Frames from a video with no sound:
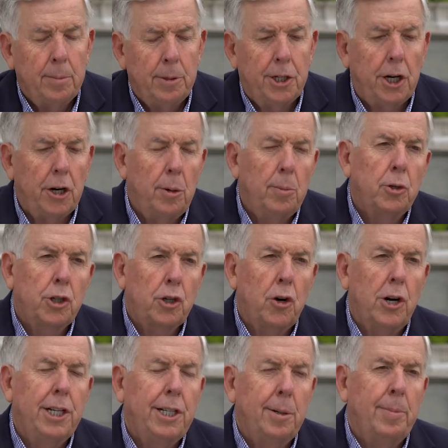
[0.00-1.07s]
But you can almost
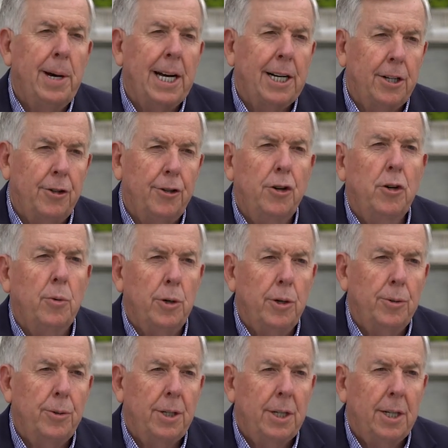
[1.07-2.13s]
trace it back to their
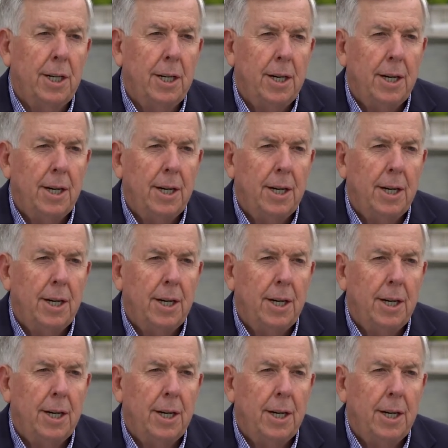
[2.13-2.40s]
roots.